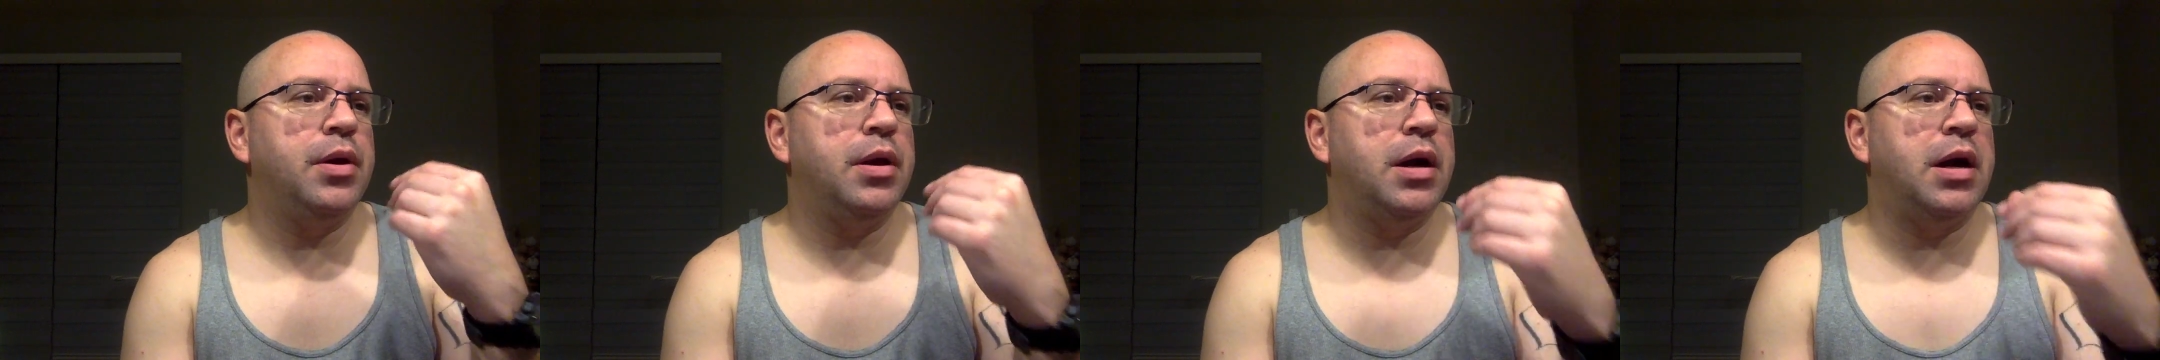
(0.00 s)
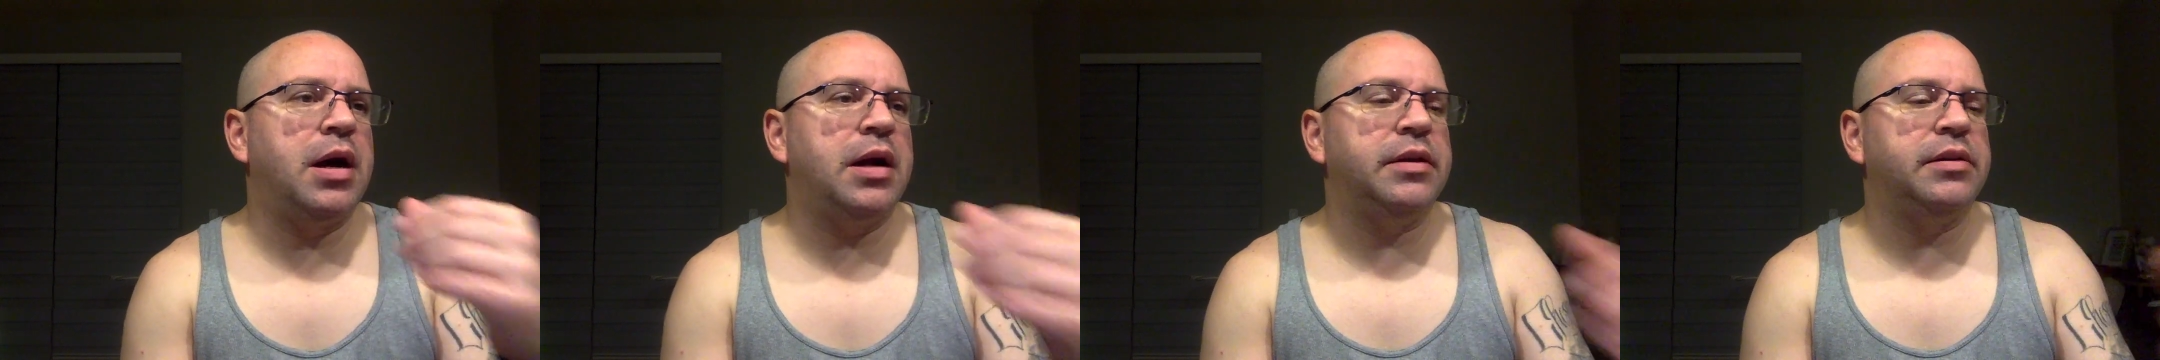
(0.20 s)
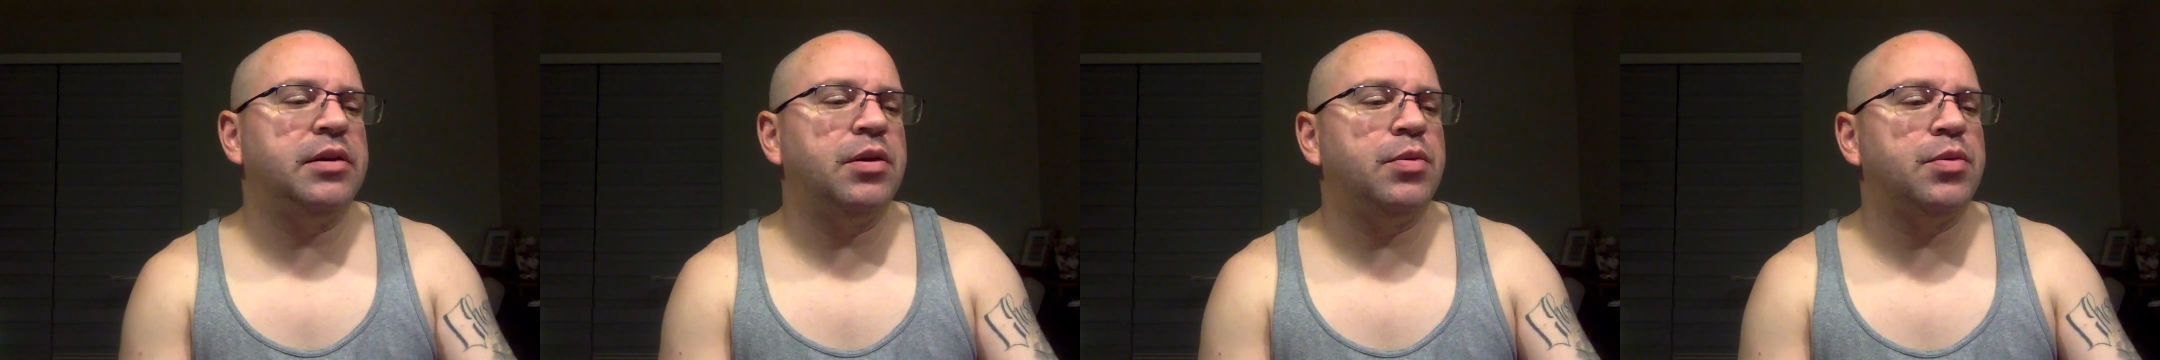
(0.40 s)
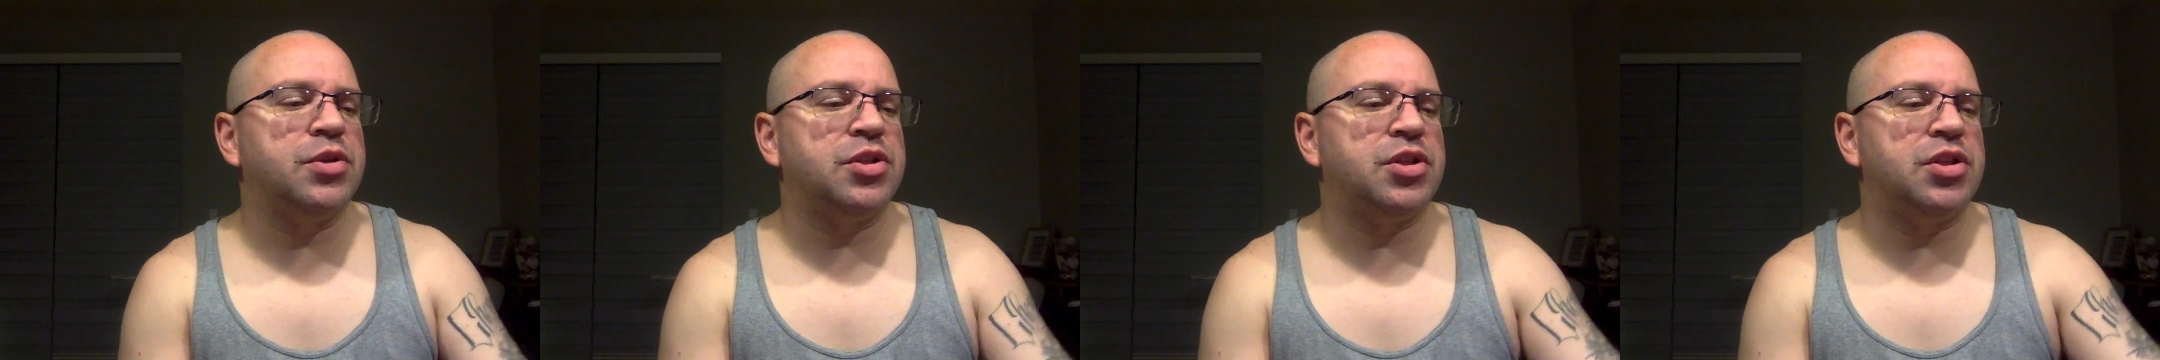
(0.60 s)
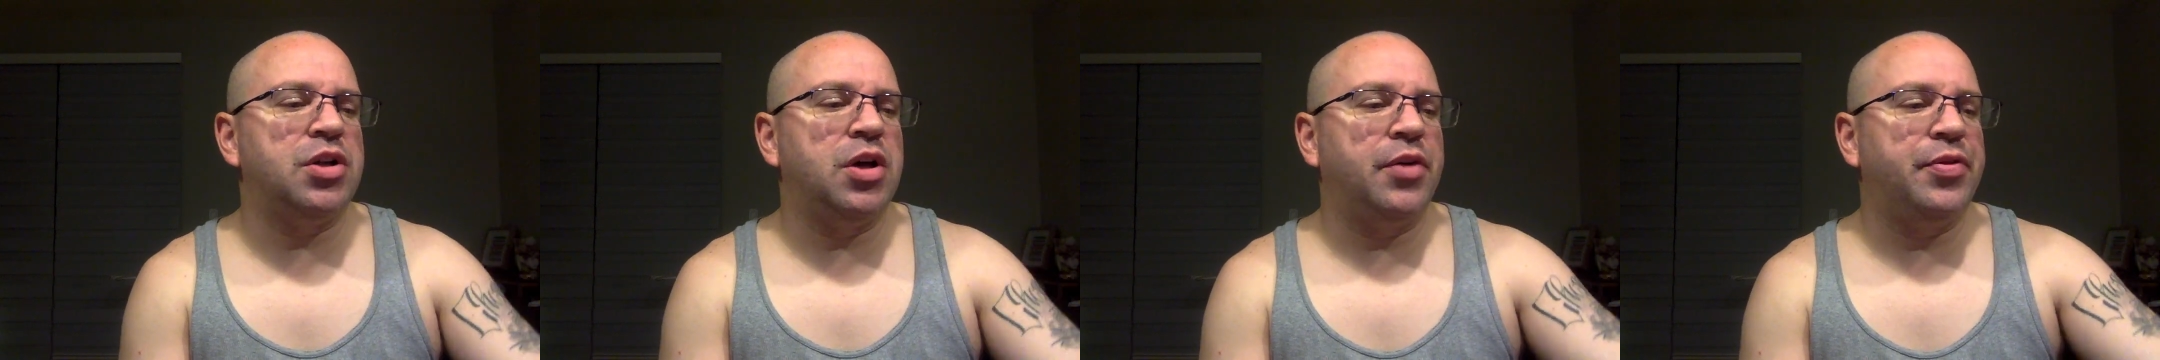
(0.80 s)
I there
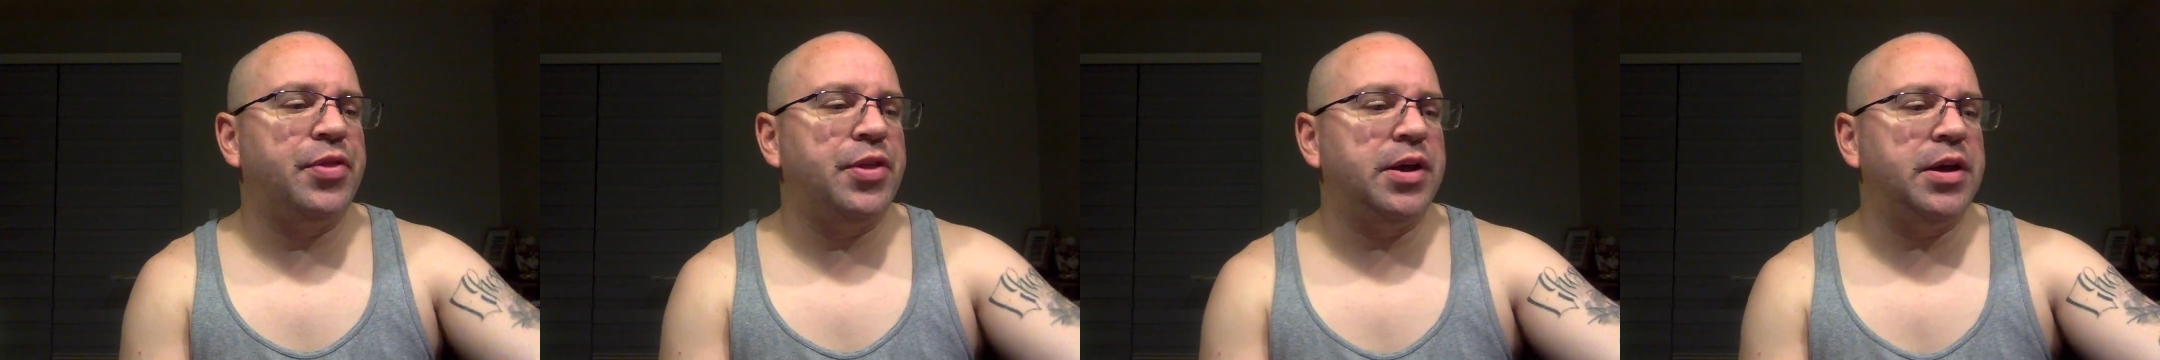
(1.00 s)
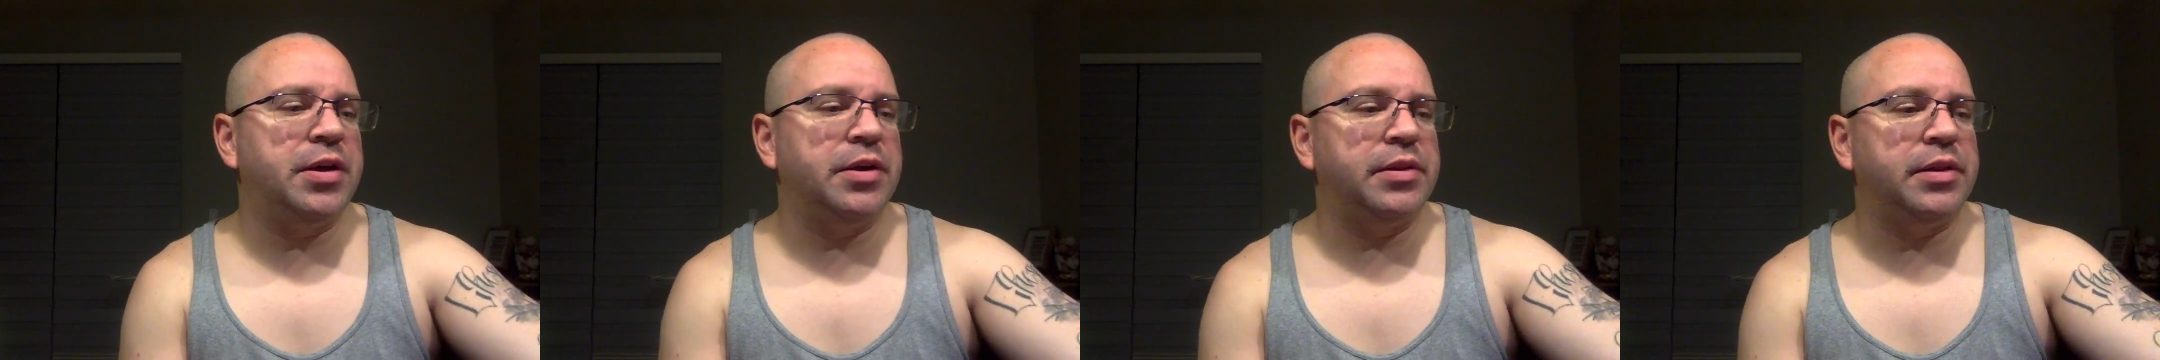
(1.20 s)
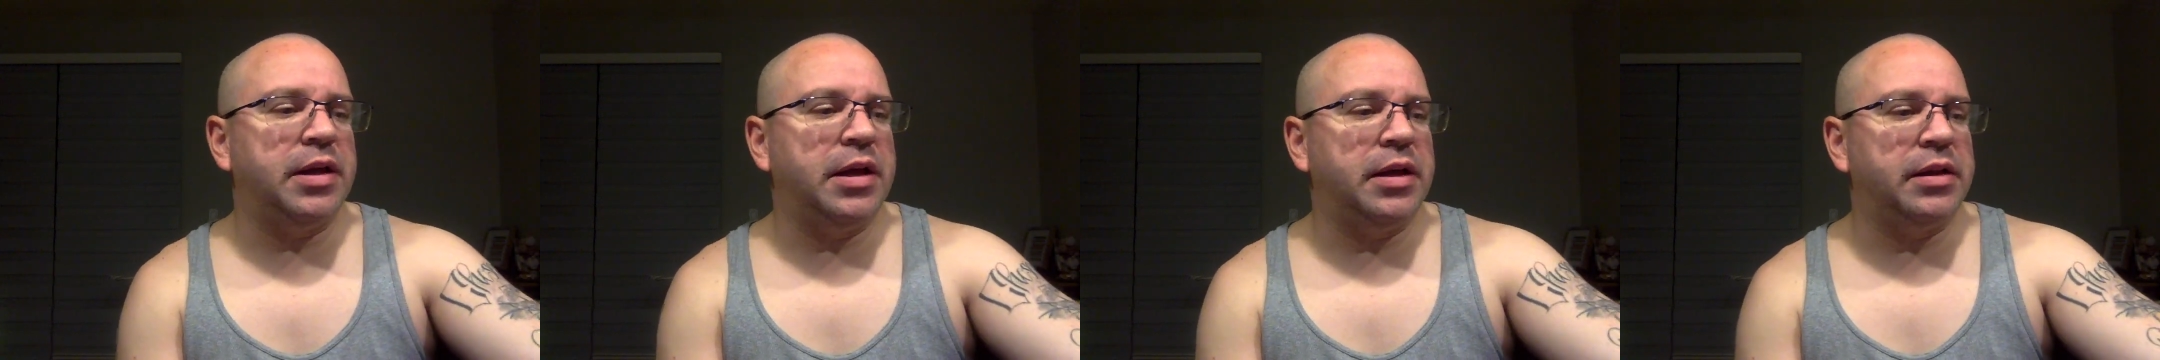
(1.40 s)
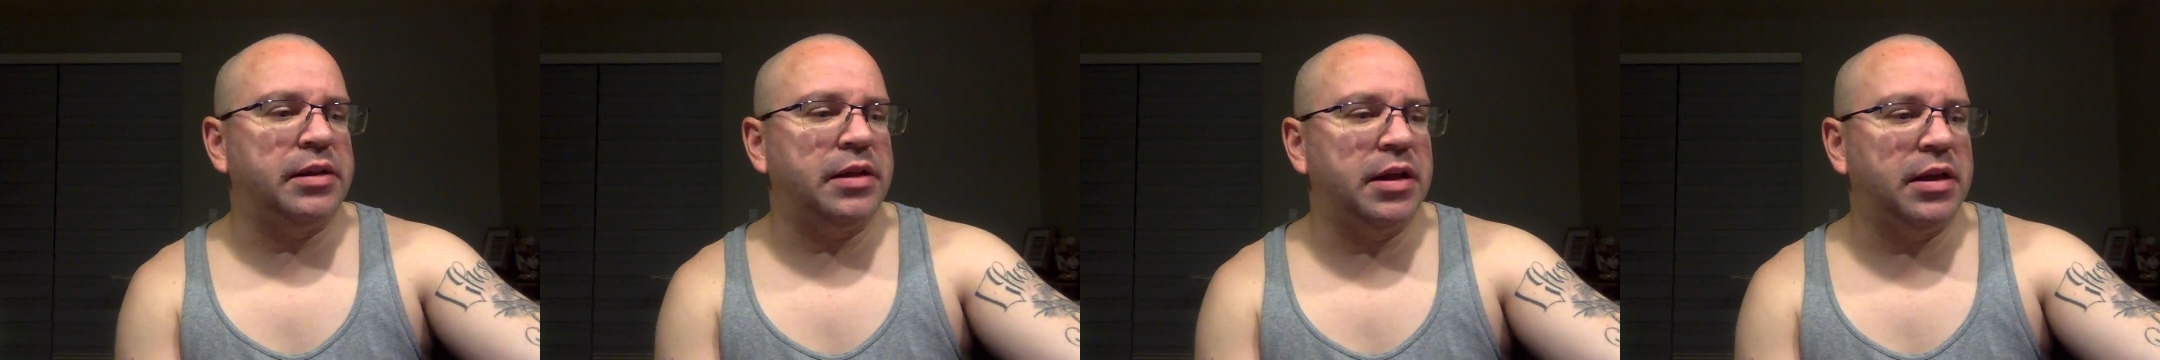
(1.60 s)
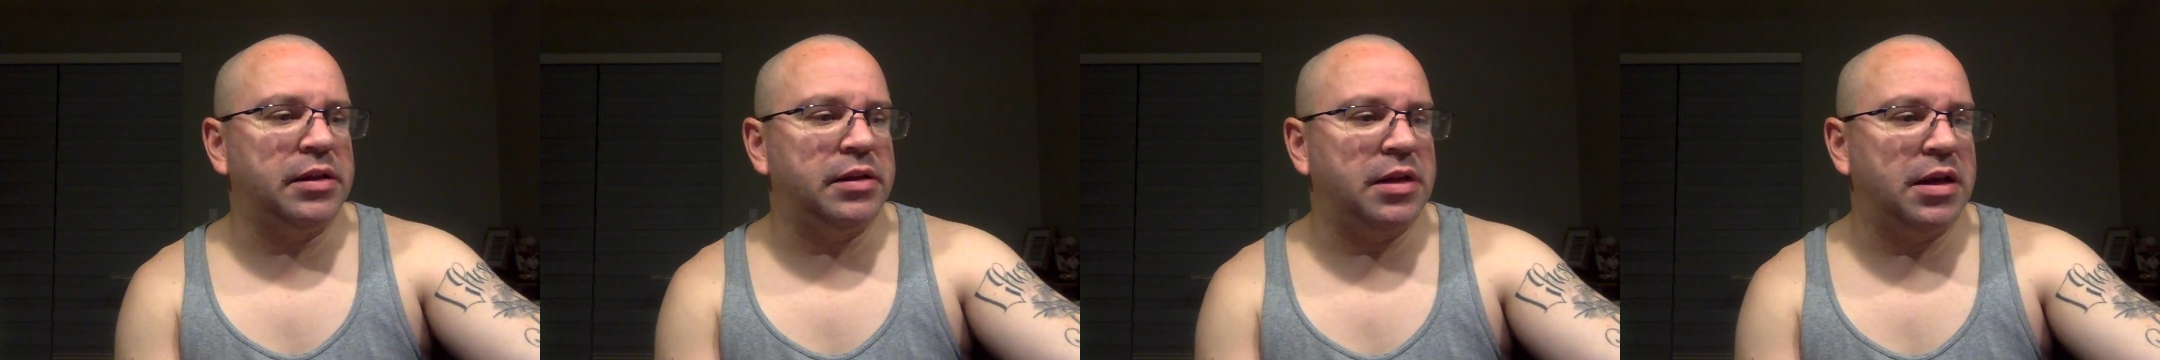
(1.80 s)
was nothing that
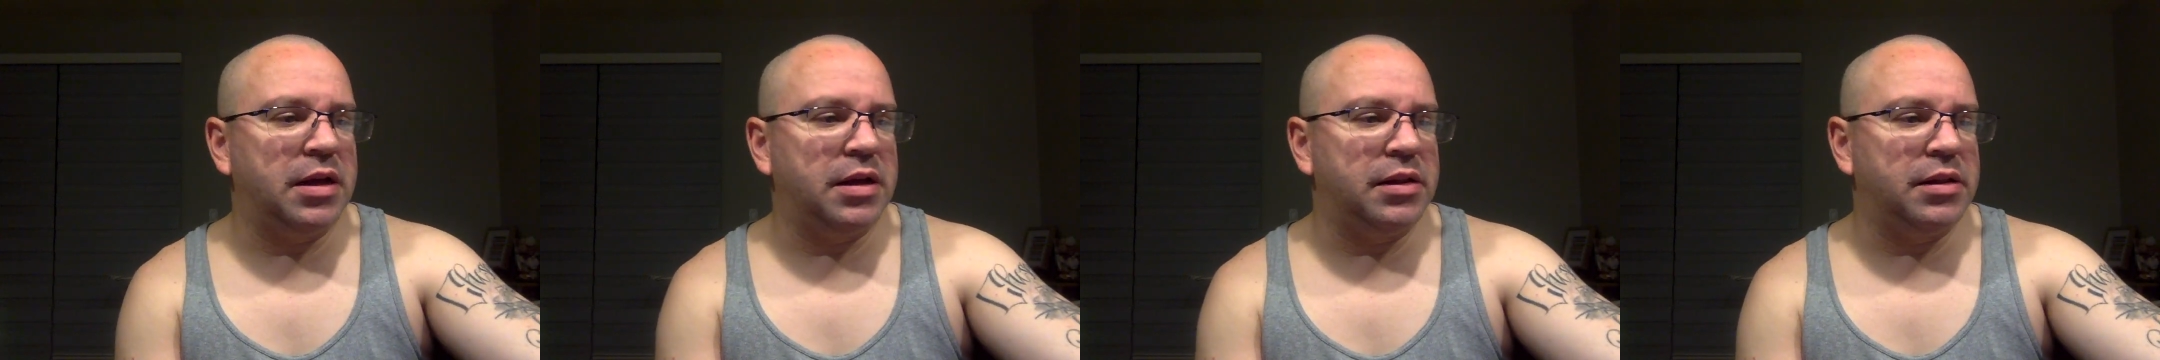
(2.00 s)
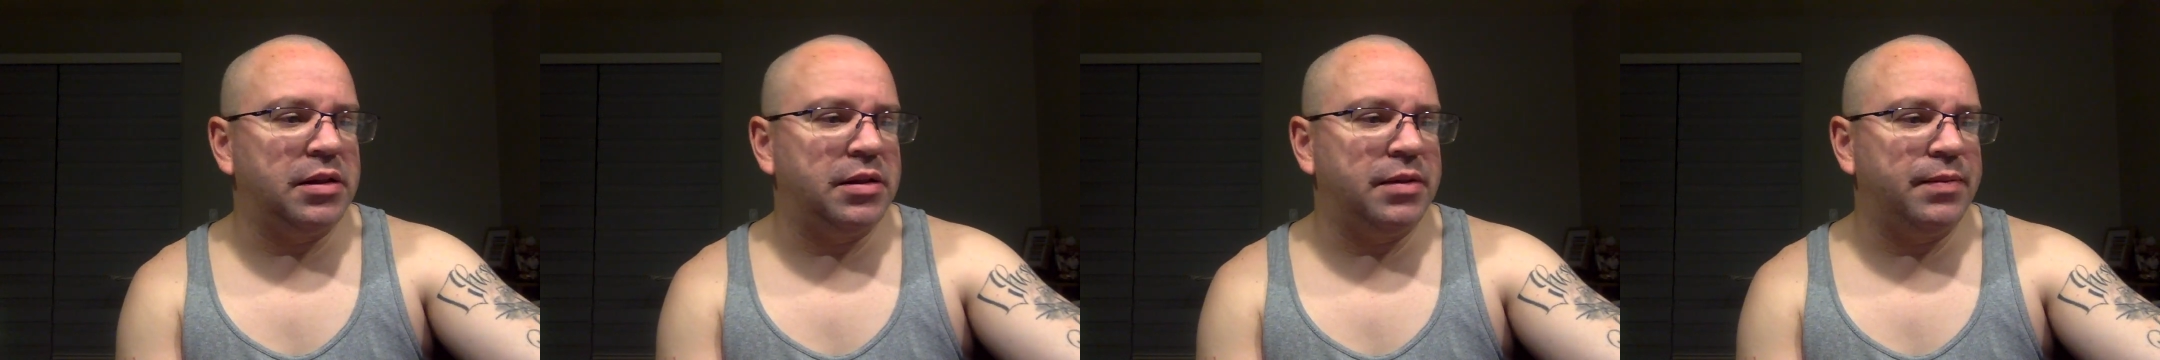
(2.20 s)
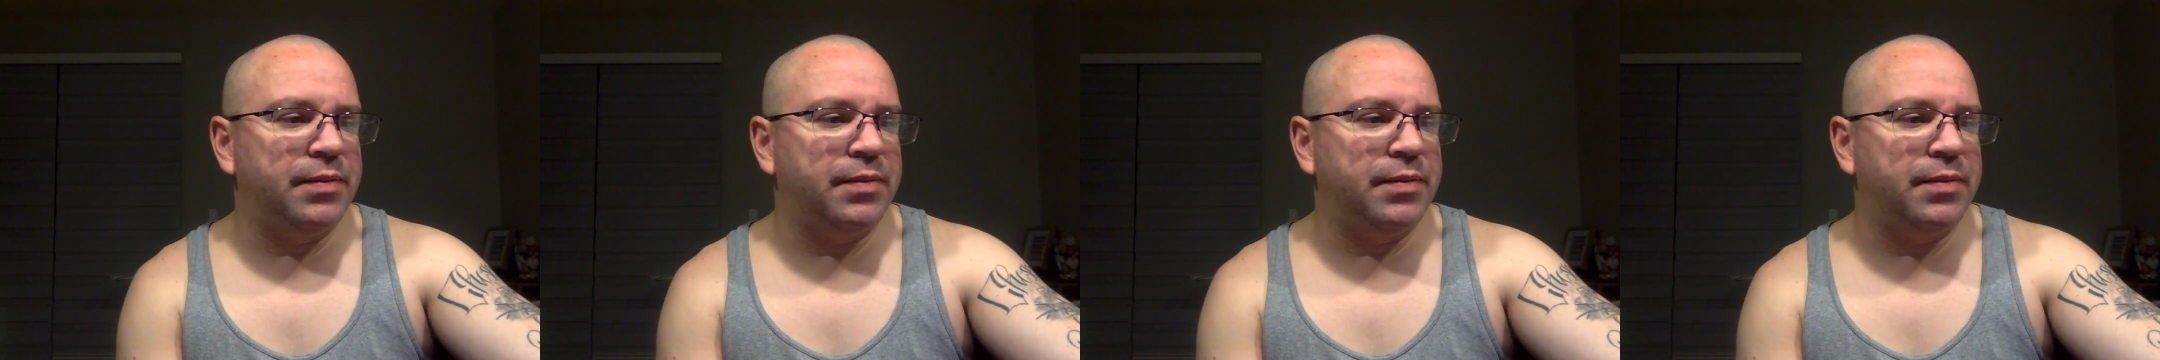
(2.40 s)
that that,